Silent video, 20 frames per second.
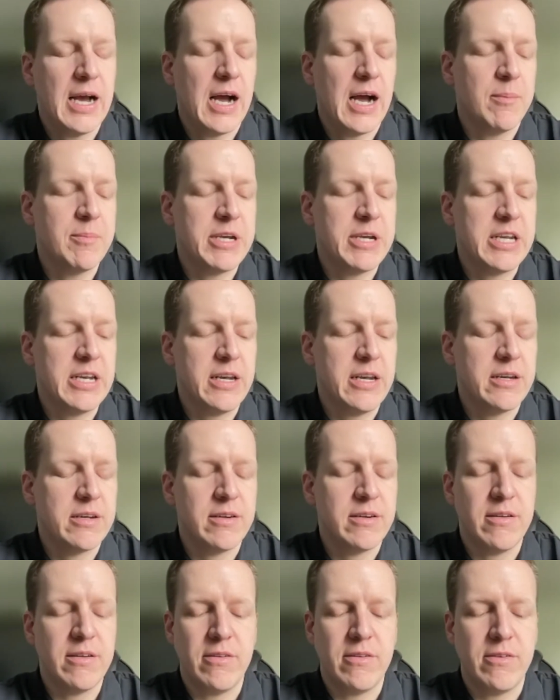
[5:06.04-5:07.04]
I mean,
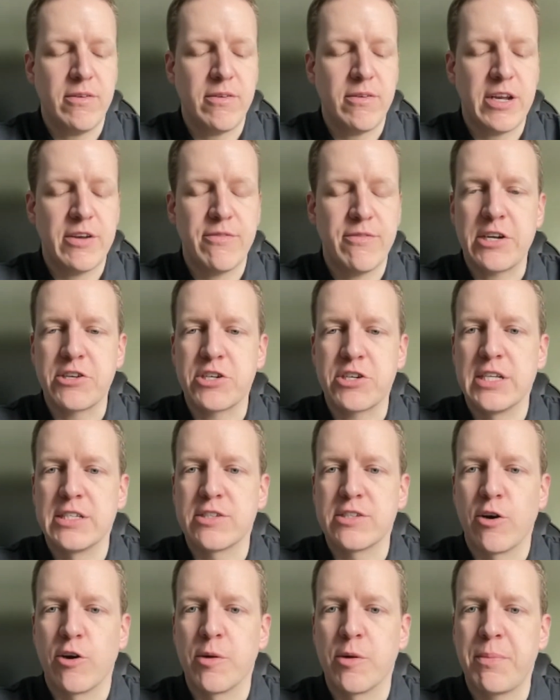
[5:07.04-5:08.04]
eventually it's
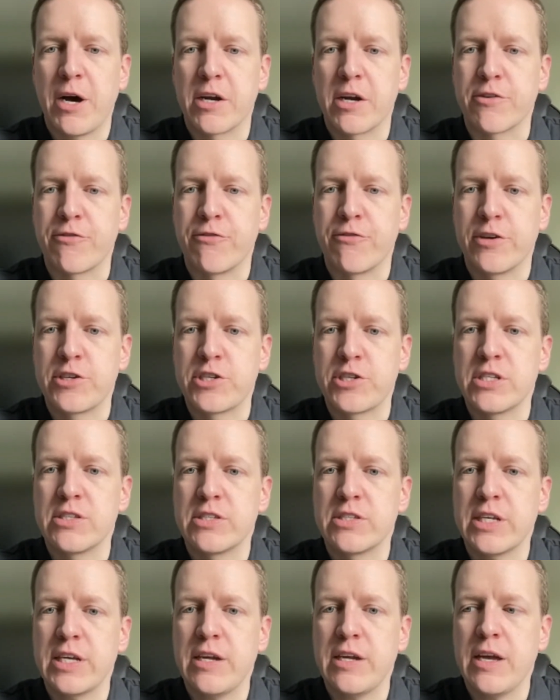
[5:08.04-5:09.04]
all about
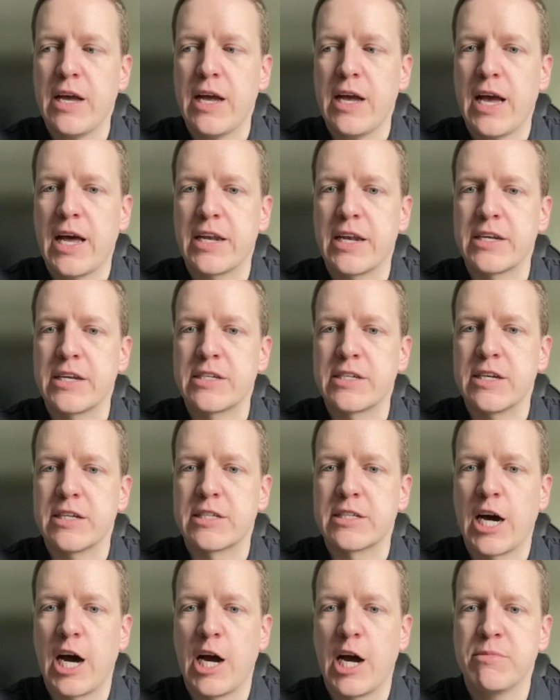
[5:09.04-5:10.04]
efficiency and
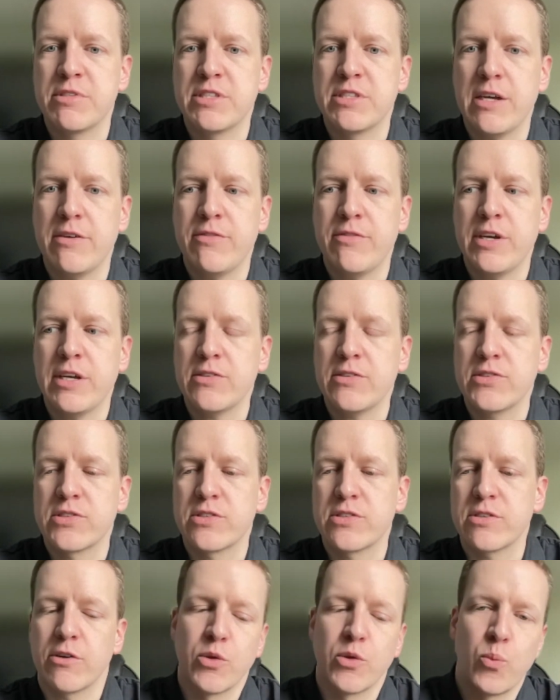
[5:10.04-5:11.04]
time savings
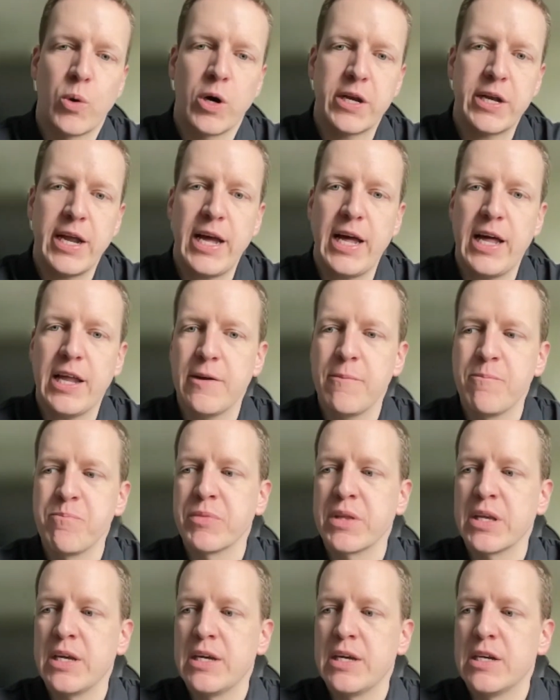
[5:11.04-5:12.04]
on the one hand.
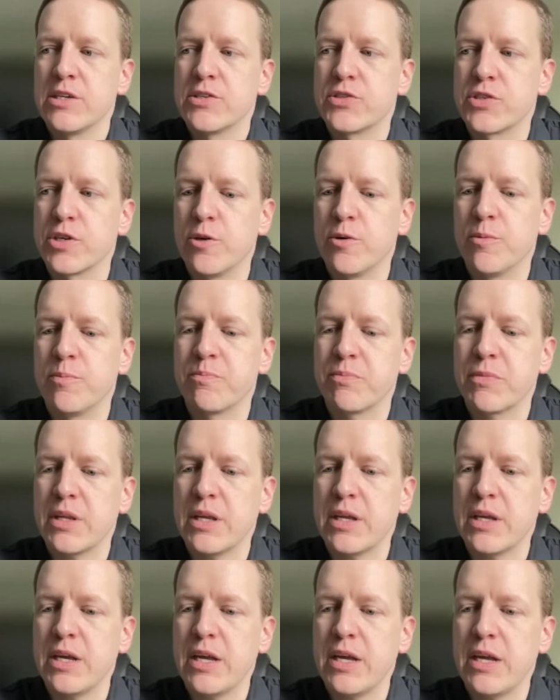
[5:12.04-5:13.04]
So
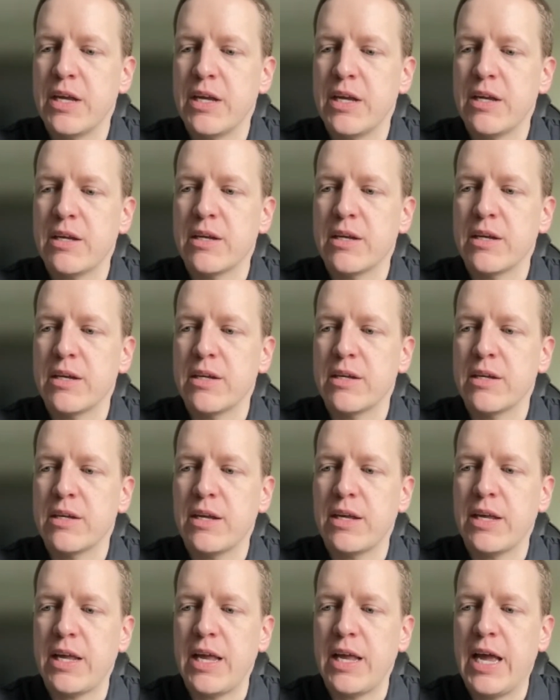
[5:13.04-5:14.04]

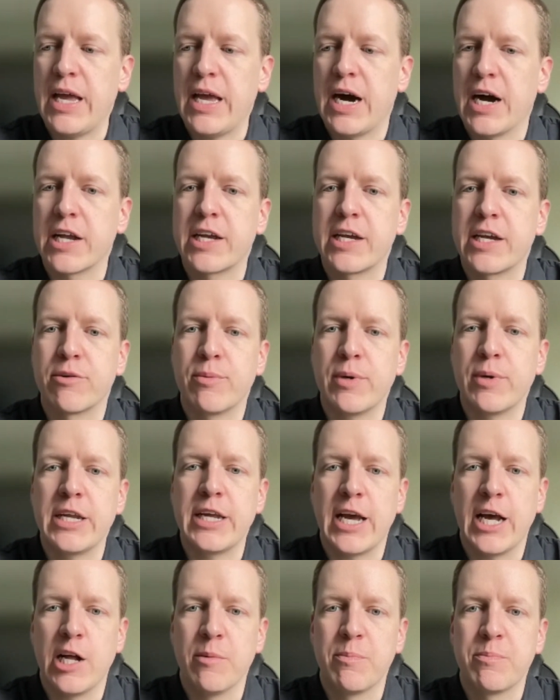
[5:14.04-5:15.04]
AI can really
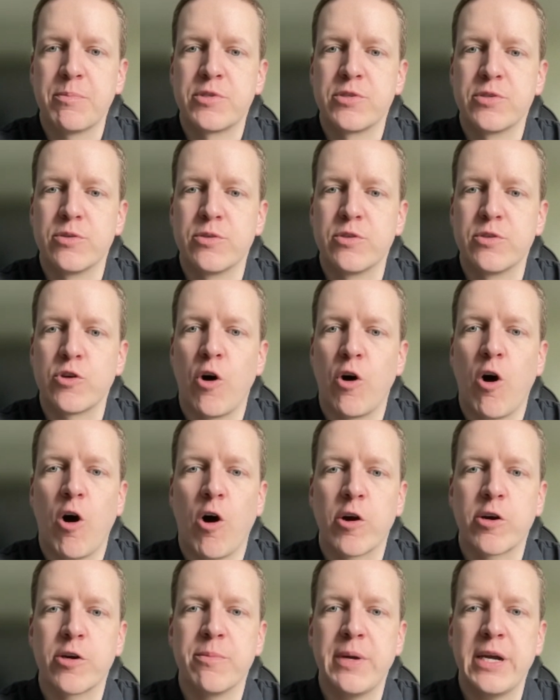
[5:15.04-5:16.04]
help to
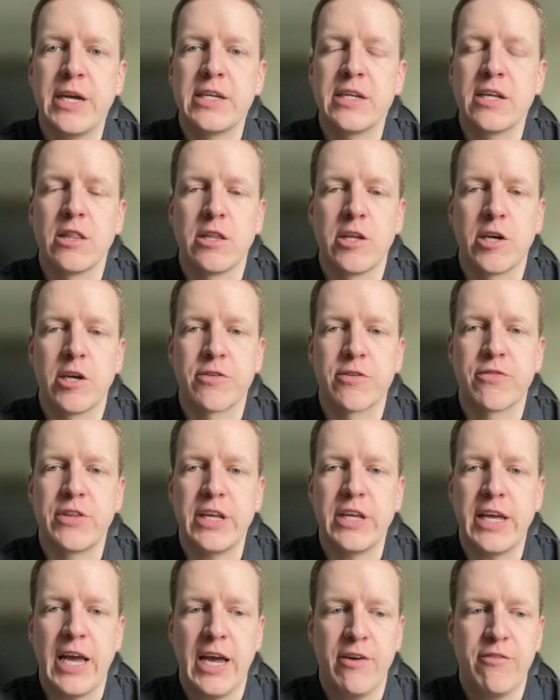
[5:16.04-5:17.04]
automate a lot of
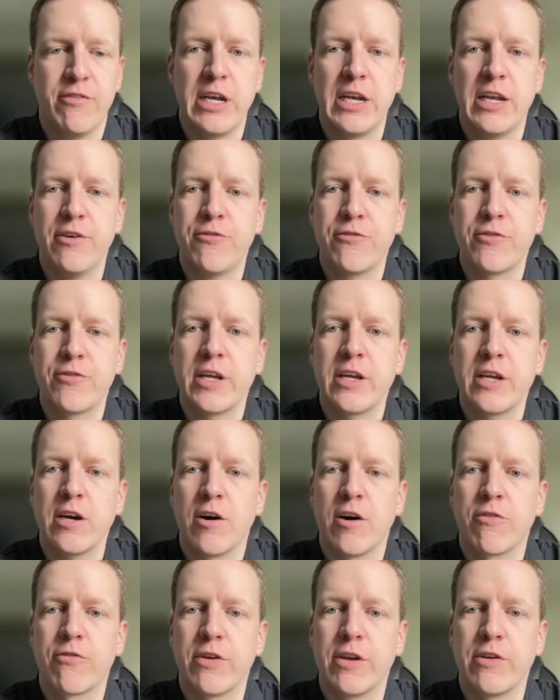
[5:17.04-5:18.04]
the heavy lifting
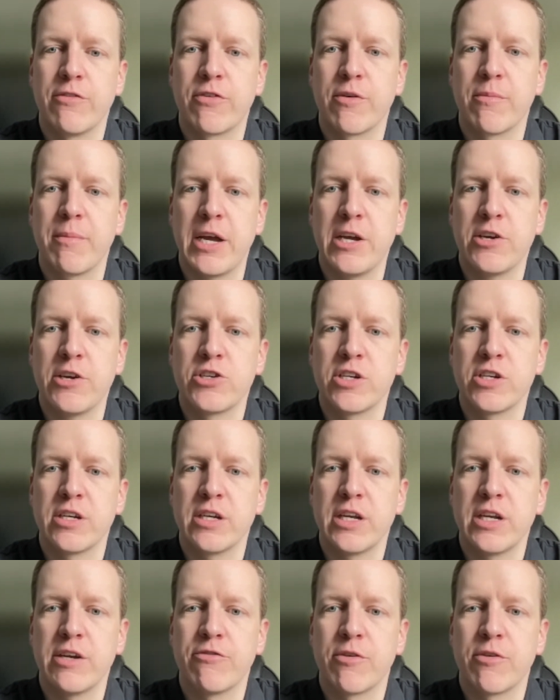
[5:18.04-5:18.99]
of information